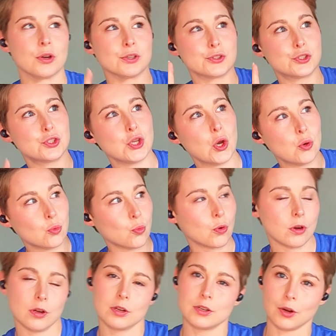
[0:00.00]
or don't
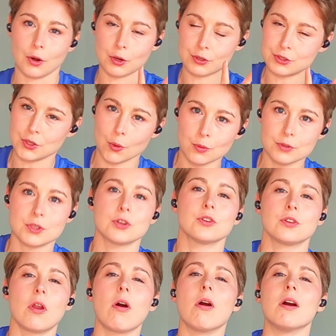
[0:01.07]
work or don't
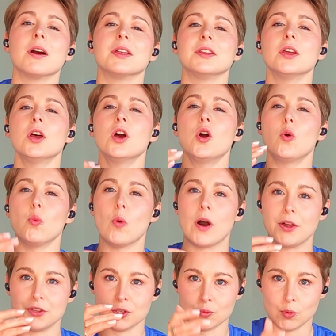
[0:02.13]
turn on
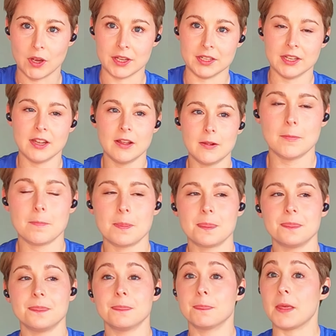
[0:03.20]
while you run.
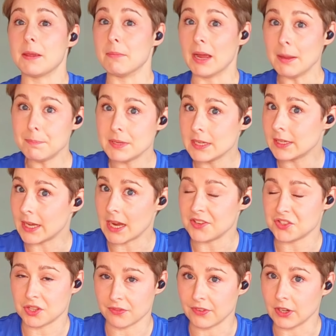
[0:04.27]
They might be
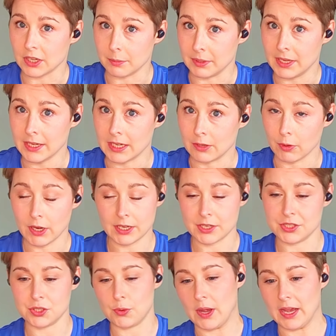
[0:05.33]
engaged at the very beginning, right?
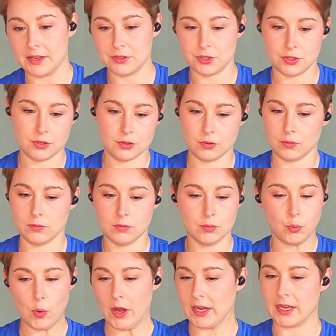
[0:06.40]
Because you had to
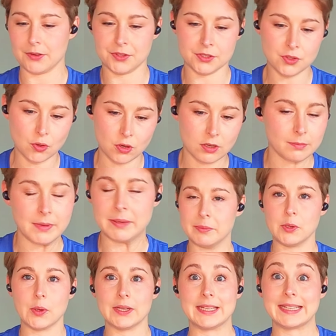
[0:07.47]
walk out the door,
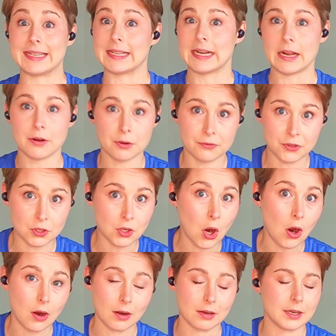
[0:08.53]
maybe you had to get out of your
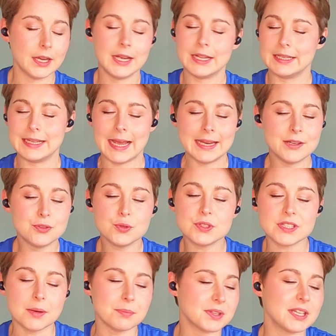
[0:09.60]
car. You had to
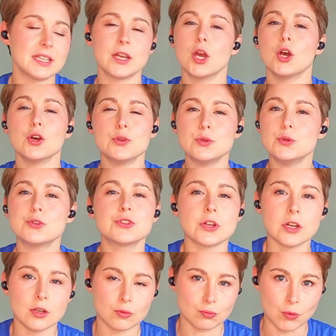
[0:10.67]
do something to
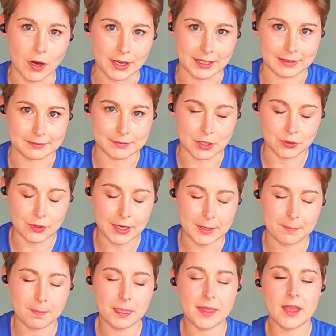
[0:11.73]
start running, all
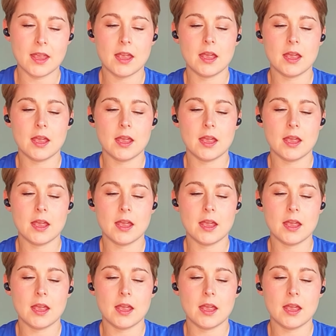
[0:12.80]
right?